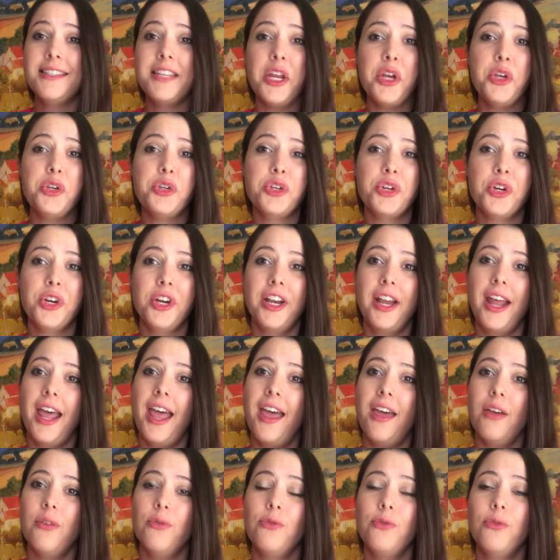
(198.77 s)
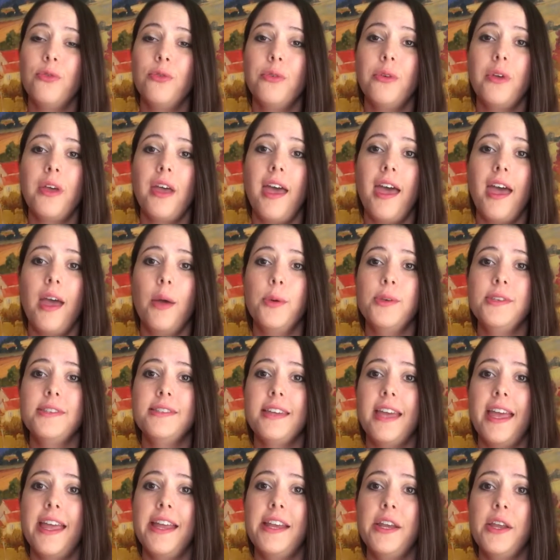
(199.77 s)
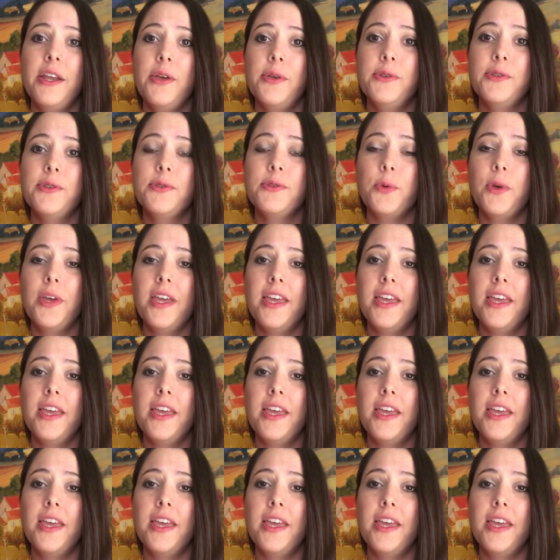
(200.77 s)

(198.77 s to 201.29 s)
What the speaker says: and sure enough, I was diagnosed